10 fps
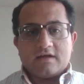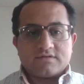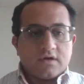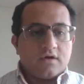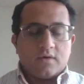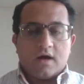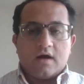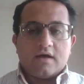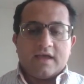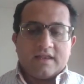
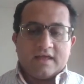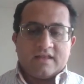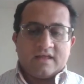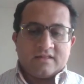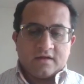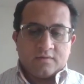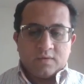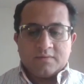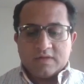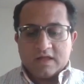So and
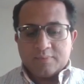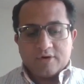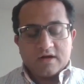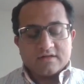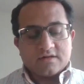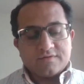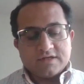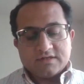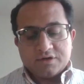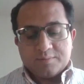one thing, Parag, the
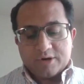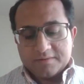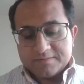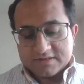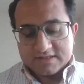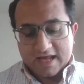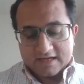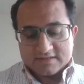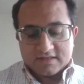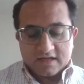reason you brought up this
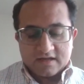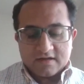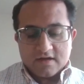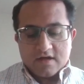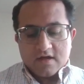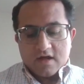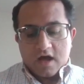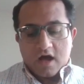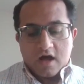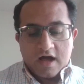tax thing,
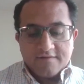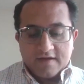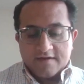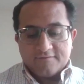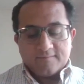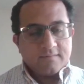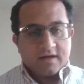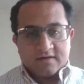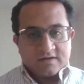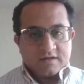I've
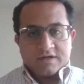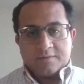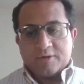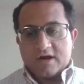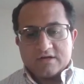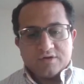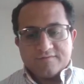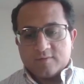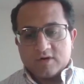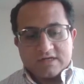and Parag,
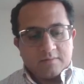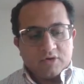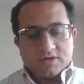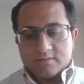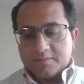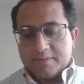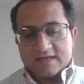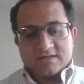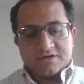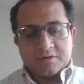you've worked at multiple
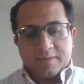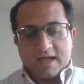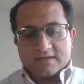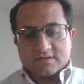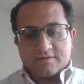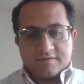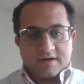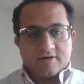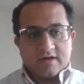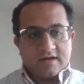banks in your past
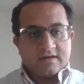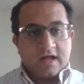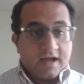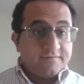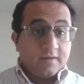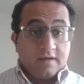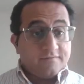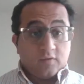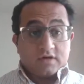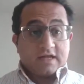career, and I've
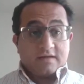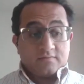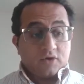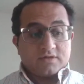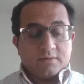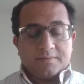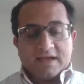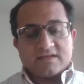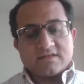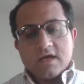worked at multiple
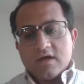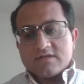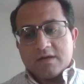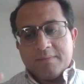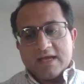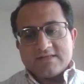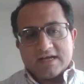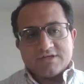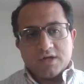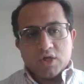banks. Some banks
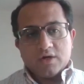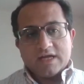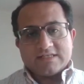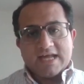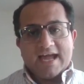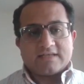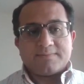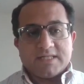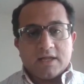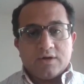actually look at tax,
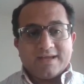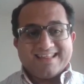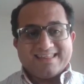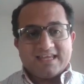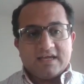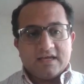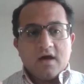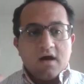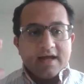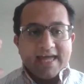but they look at the
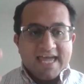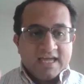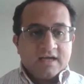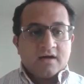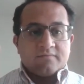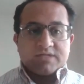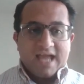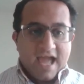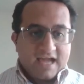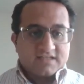income
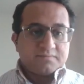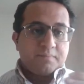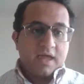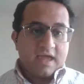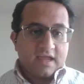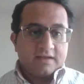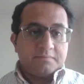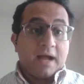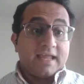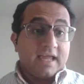tax
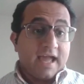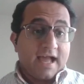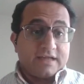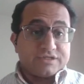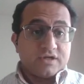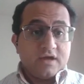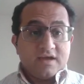paid by cash.